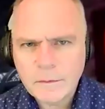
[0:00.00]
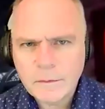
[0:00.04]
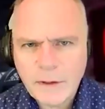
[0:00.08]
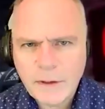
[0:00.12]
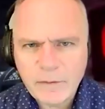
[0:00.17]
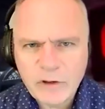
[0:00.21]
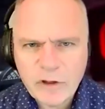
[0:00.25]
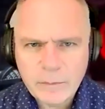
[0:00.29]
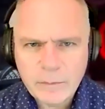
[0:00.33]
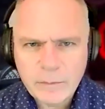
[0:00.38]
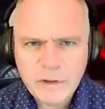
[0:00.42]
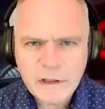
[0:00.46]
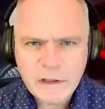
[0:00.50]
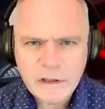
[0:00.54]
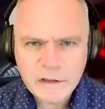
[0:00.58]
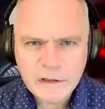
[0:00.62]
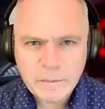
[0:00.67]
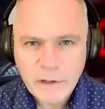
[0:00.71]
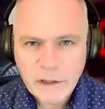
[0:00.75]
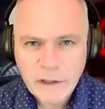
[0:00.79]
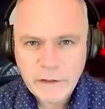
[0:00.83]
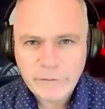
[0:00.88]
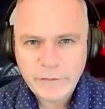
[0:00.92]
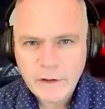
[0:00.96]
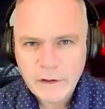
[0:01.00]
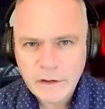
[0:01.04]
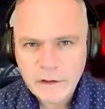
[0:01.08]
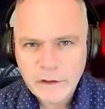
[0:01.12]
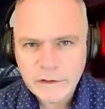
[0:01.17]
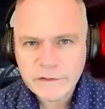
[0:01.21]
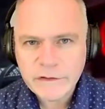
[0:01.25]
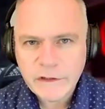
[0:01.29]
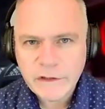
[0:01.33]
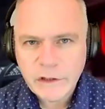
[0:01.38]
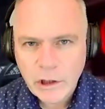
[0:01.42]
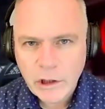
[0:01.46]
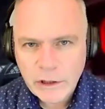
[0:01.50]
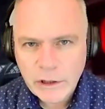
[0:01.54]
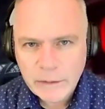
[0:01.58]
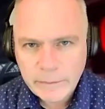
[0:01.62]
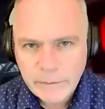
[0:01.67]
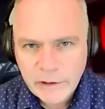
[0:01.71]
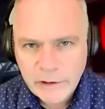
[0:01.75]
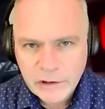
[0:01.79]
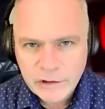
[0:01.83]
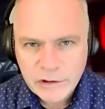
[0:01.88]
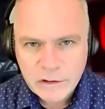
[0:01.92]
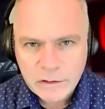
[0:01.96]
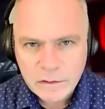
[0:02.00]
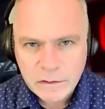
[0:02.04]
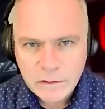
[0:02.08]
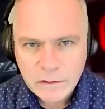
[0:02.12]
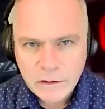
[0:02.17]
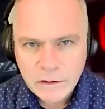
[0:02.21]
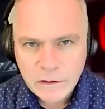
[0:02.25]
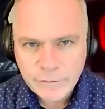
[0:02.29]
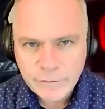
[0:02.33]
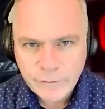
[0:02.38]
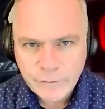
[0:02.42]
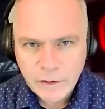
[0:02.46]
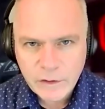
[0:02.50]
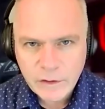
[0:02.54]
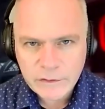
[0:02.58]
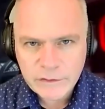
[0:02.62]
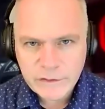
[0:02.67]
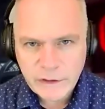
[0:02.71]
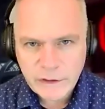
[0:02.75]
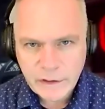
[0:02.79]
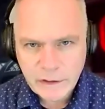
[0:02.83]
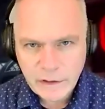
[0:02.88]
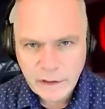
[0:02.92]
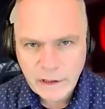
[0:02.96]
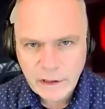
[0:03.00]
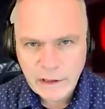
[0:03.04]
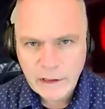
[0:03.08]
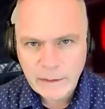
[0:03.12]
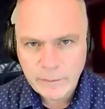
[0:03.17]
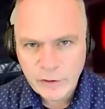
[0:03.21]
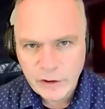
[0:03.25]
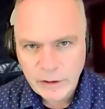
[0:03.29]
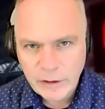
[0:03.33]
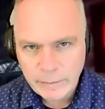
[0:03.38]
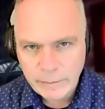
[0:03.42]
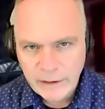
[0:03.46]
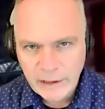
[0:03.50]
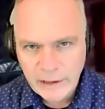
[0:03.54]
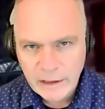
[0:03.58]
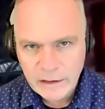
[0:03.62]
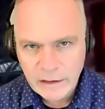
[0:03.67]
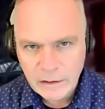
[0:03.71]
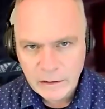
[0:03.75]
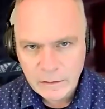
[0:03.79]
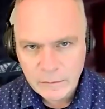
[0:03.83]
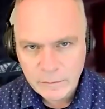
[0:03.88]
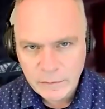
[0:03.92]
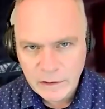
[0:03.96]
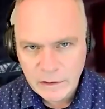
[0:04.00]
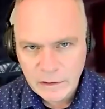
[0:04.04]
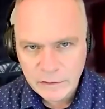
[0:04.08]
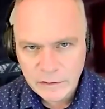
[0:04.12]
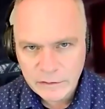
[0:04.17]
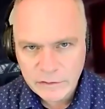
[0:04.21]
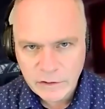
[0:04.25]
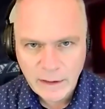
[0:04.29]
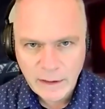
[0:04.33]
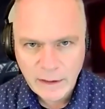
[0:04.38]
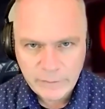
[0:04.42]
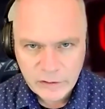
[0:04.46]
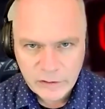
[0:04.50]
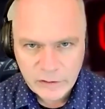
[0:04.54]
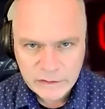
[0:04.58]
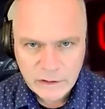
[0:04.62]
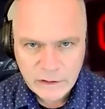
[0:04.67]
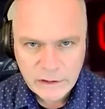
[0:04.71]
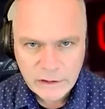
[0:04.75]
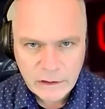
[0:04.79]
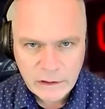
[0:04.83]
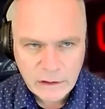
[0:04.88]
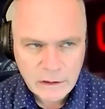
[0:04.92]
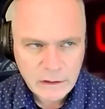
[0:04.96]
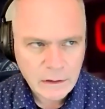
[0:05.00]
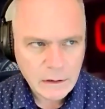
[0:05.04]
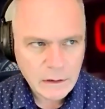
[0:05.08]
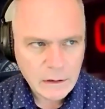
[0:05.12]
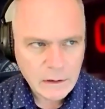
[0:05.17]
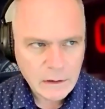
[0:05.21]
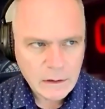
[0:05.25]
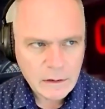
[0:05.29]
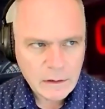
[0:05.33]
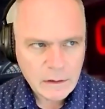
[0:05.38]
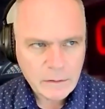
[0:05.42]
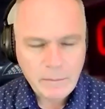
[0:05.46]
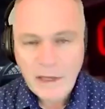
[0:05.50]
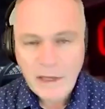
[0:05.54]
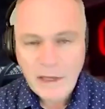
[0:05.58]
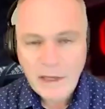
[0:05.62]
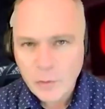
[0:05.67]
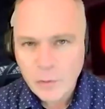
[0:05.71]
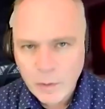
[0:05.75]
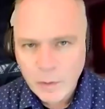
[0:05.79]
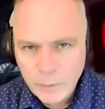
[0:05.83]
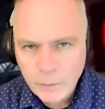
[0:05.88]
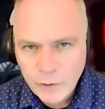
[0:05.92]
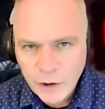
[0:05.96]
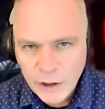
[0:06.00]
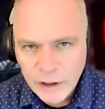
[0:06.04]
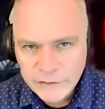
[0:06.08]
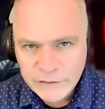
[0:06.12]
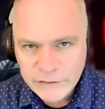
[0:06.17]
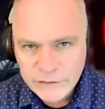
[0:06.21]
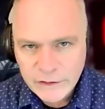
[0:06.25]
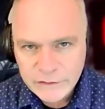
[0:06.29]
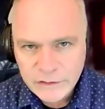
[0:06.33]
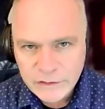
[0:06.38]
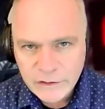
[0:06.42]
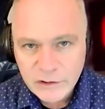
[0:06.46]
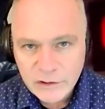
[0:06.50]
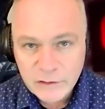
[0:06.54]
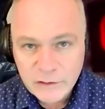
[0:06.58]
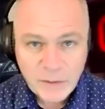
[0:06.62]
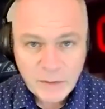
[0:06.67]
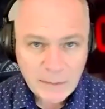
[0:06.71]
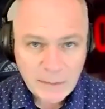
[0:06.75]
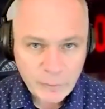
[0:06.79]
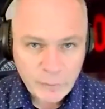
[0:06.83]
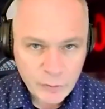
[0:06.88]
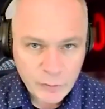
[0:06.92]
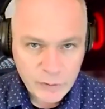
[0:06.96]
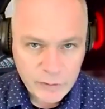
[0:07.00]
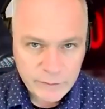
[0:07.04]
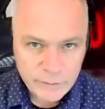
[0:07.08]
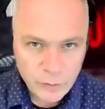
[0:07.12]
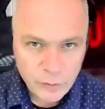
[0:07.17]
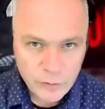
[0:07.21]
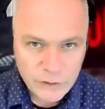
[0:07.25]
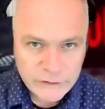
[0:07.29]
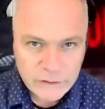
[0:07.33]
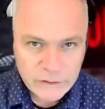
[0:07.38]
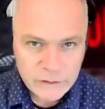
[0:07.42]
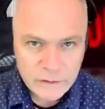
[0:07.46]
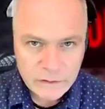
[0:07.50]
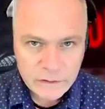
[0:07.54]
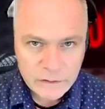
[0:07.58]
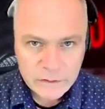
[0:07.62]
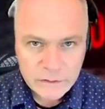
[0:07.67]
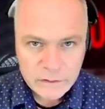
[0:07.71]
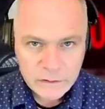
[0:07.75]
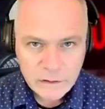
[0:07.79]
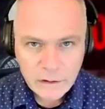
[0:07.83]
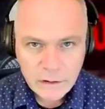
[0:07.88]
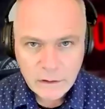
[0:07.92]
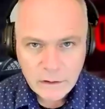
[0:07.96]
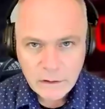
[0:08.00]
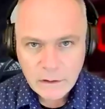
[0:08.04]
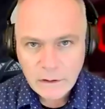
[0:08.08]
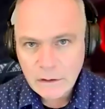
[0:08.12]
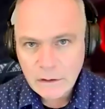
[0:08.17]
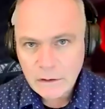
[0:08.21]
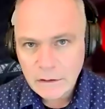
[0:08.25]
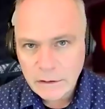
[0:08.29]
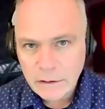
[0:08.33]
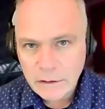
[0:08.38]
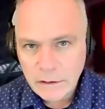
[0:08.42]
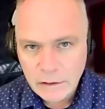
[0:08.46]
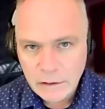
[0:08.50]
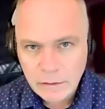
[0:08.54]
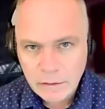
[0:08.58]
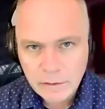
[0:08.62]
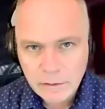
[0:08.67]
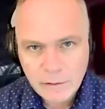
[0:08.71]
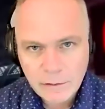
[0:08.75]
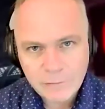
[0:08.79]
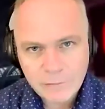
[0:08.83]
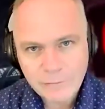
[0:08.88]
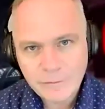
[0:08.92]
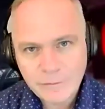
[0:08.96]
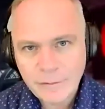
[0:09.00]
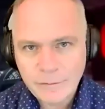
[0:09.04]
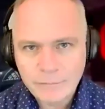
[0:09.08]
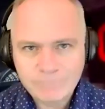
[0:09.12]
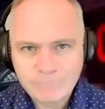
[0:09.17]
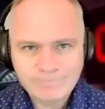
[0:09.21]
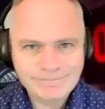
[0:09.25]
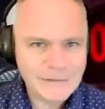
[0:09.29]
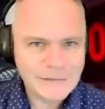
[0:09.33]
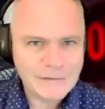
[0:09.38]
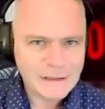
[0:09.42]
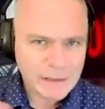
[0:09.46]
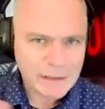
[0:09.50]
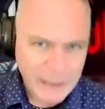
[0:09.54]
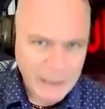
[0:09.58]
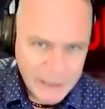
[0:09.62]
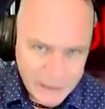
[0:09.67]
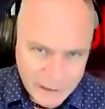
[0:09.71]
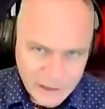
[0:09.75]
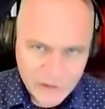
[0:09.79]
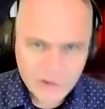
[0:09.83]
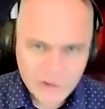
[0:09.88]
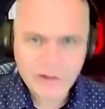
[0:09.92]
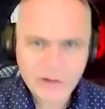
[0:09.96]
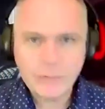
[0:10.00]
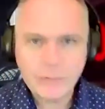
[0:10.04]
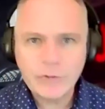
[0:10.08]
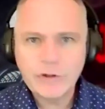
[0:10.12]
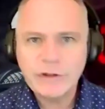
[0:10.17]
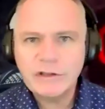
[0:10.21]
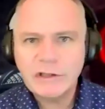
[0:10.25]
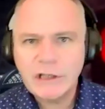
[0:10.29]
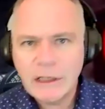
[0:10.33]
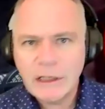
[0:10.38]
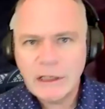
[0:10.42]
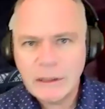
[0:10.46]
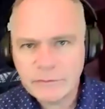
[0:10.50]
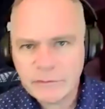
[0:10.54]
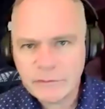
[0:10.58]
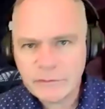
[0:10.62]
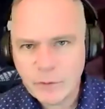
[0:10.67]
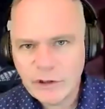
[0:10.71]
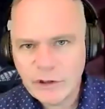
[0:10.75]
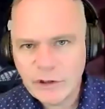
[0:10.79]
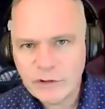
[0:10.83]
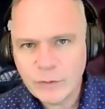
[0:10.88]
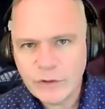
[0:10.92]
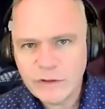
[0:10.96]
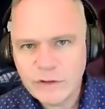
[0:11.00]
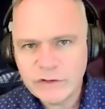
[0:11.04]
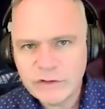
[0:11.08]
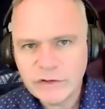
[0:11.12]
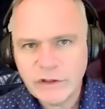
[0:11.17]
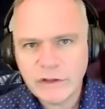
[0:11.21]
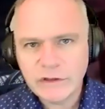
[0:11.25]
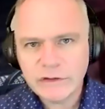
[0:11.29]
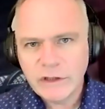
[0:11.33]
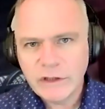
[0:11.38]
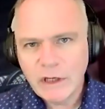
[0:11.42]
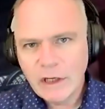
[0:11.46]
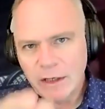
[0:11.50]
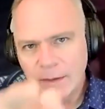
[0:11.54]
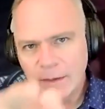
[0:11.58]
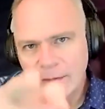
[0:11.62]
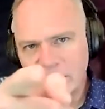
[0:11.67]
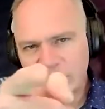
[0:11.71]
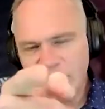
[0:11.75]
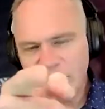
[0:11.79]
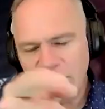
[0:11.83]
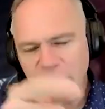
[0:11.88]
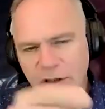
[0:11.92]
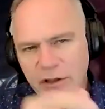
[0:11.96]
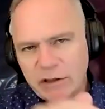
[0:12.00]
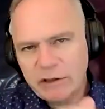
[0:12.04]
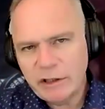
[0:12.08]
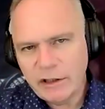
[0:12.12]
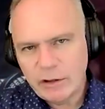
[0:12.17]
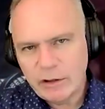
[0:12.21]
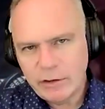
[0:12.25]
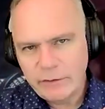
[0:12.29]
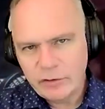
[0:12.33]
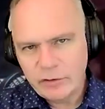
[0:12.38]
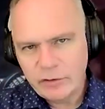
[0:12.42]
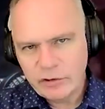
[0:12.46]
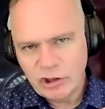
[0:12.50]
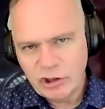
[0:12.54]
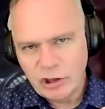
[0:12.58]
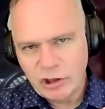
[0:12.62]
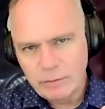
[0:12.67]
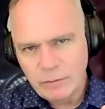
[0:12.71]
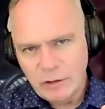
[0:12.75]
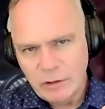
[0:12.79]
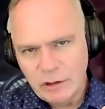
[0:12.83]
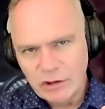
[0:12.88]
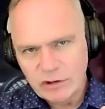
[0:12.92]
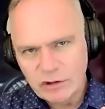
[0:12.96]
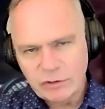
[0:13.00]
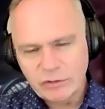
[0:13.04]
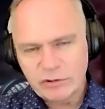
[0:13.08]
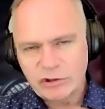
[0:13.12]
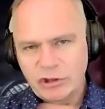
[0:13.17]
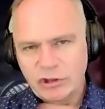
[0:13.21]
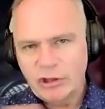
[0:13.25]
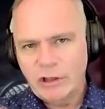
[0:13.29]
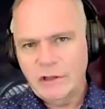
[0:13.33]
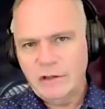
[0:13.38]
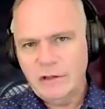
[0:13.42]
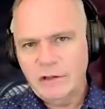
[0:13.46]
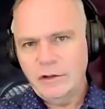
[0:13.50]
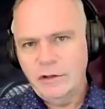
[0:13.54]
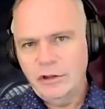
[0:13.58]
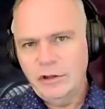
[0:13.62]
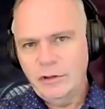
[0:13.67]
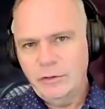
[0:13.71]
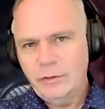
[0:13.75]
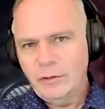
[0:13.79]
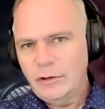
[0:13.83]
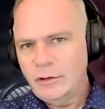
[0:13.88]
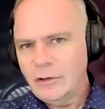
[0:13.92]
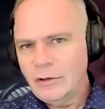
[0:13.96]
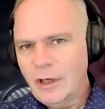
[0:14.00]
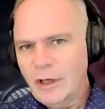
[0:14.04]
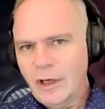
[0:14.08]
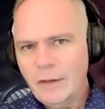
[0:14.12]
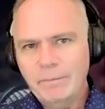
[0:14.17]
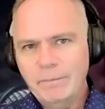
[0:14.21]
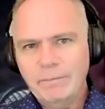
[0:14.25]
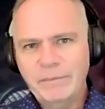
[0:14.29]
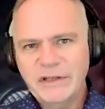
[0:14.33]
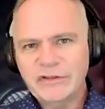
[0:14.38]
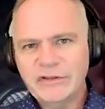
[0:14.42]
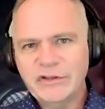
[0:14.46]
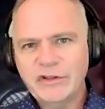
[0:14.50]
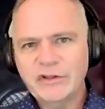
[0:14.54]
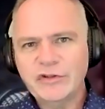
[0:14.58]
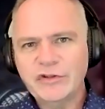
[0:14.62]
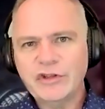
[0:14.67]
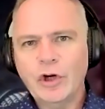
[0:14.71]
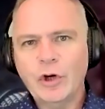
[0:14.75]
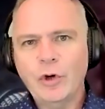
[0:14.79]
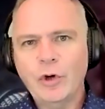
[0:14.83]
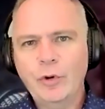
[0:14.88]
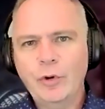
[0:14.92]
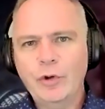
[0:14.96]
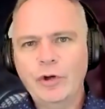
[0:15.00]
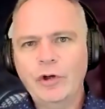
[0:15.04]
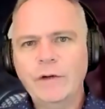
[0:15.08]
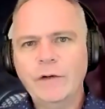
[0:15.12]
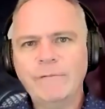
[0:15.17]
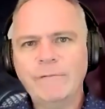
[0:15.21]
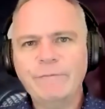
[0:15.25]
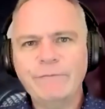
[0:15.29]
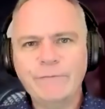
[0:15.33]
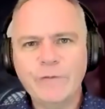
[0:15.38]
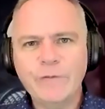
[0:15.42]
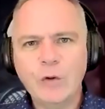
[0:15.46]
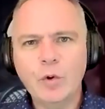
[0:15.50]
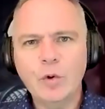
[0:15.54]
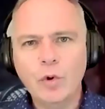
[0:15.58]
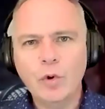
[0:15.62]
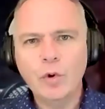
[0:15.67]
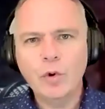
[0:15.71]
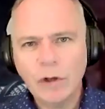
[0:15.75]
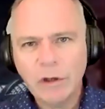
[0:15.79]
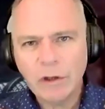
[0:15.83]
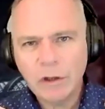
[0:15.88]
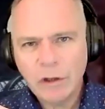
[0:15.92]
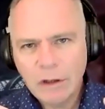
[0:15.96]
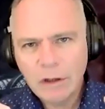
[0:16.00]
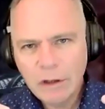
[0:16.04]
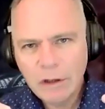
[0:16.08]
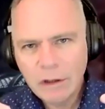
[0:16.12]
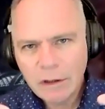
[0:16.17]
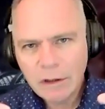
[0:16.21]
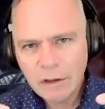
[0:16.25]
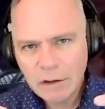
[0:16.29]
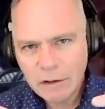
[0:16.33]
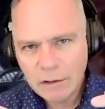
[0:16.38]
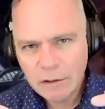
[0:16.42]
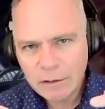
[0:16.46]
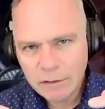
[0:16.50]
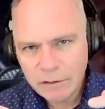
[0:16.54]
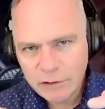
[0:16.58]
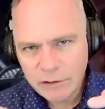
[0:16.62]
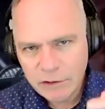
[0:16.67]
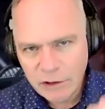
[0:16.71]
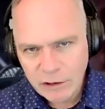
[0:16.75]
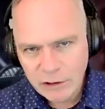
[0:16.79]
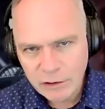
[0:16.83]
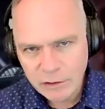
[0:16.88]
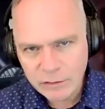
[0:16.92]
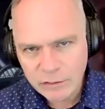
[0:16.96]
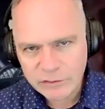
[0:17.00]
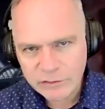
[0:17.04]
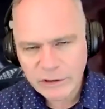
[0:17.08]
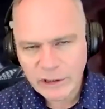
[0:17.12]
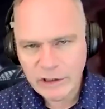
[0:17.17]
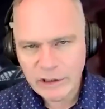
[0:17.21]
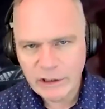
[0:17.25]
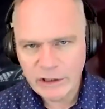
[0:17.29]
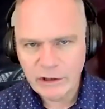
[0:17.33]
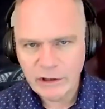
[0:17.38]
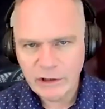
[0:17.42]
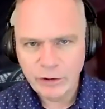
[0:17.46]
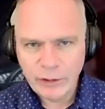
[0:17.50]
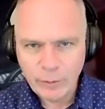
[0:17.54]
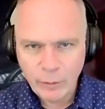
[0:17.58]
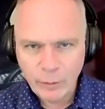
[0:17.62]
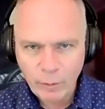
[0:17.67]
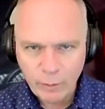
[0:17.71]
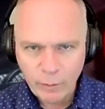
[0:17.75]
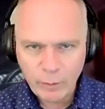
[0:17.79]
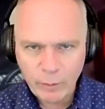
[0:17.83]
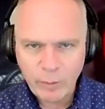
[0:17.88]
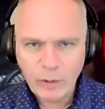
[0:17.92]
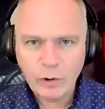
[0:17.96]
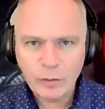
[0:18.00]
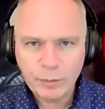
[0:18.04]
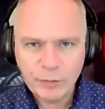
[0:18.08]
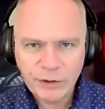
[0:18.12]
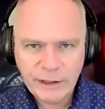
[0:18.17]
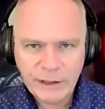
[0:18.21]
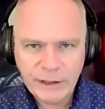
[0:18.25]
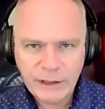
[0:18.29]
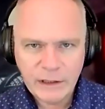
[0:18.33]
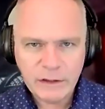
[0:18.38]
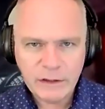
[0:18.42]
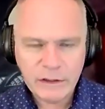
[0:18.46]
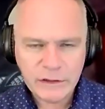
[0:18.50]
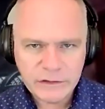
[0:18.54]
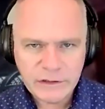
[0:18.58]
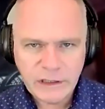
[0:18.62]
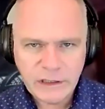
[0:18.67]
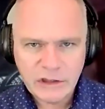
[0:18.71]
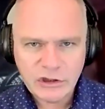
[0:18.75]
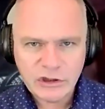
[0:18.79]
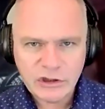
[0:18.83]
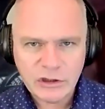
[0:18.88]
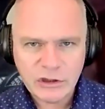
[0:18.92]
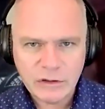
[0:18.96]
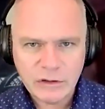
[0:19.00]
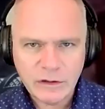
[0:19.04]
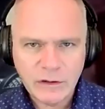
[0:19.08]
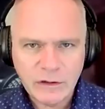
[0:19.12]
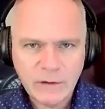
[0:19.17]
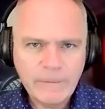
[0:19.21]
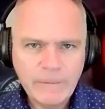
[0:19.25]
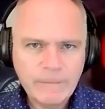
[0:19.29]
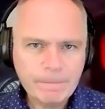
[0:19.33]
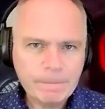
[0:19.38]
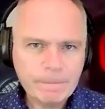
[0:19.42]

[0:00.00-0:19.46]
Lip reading: probably the biggest benefit is the automation as far as setting that up on the back end, because obviously manual processes, paper invoices, kind of catch up with the times, 2026. I'm actually going to kick it over to John Marshall. John, you were a business owner for years, and I know that when we were planning the session,